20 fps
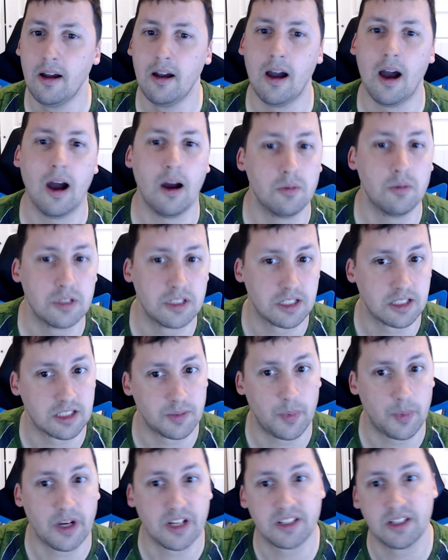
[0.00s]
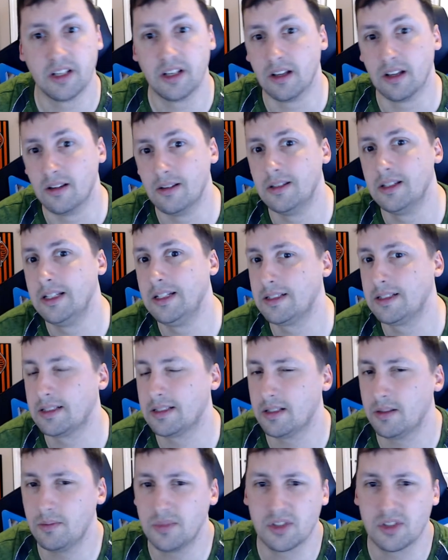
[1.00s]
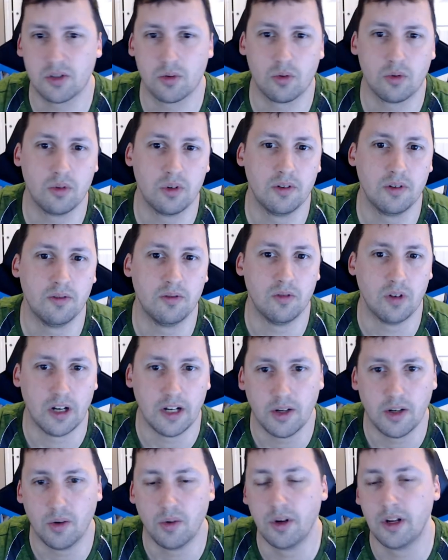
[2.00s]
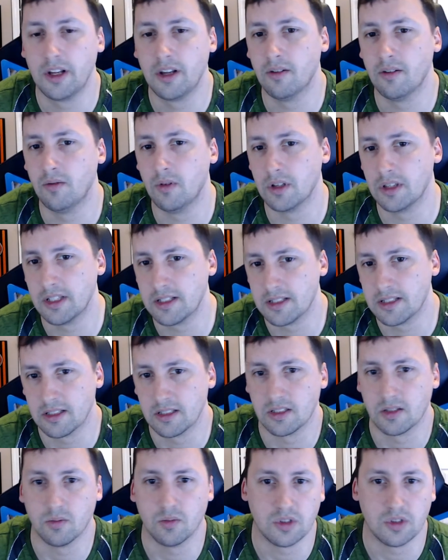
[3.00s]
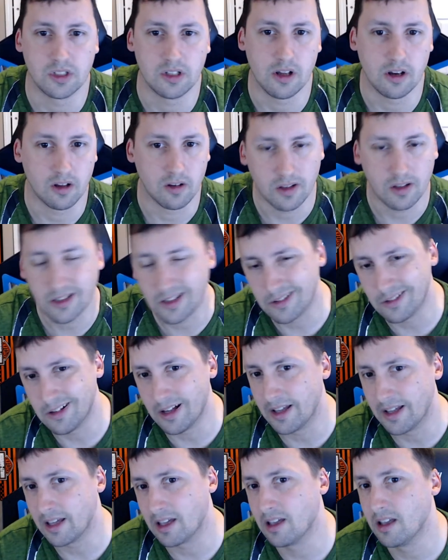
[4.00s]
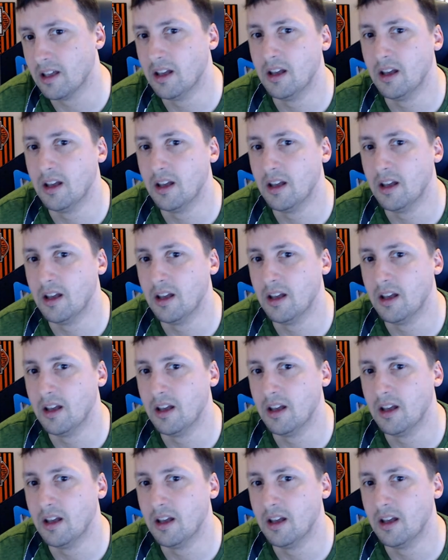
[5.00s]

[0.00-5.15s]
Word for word: I was expecting at least some sort of rendering of what the system was going to look like.